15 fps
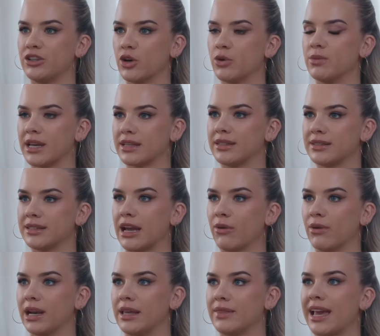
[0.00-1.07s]

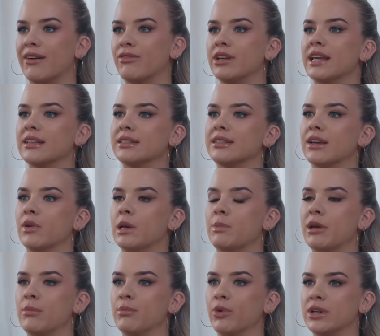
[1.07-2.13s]
haven't necessarily
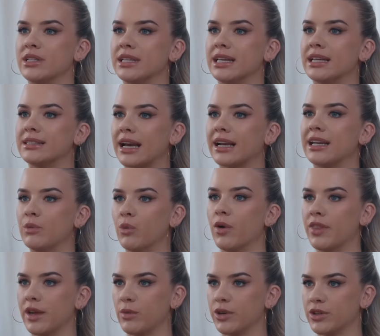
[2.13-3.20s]
pinpointed exactly what
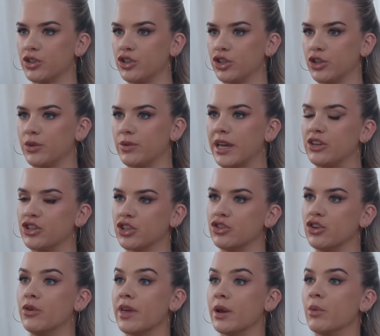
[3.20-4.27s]
they want to do. They just
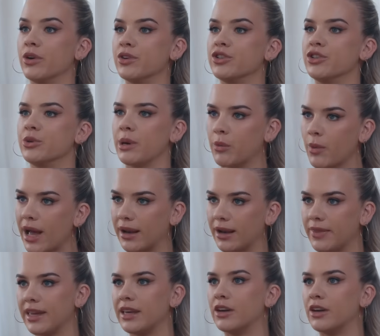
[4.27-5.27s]
know they want to do it well, and they